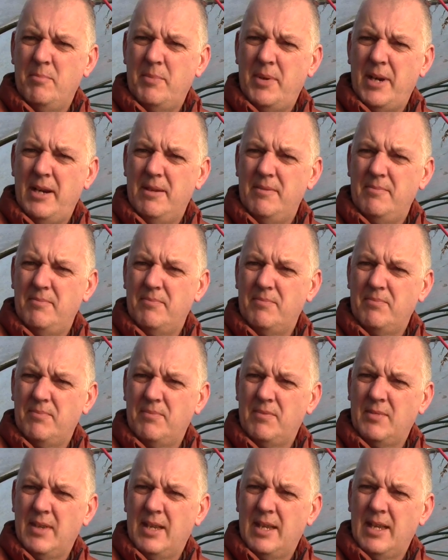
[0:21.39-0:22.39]
but
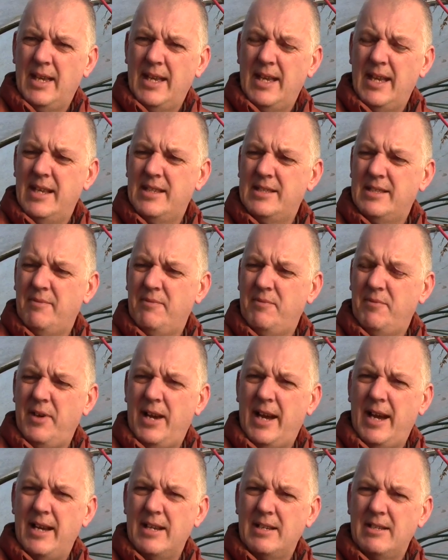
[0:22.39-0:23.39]
it is in
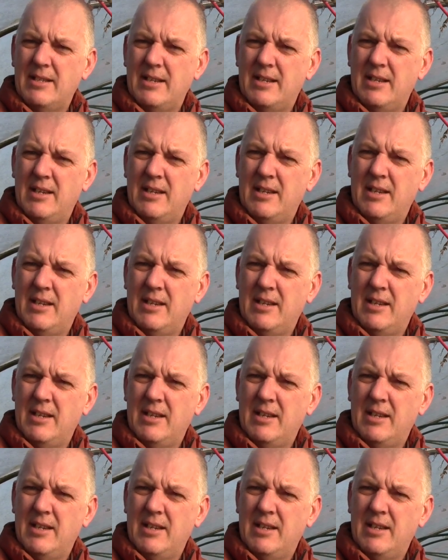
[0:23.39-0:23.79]
fact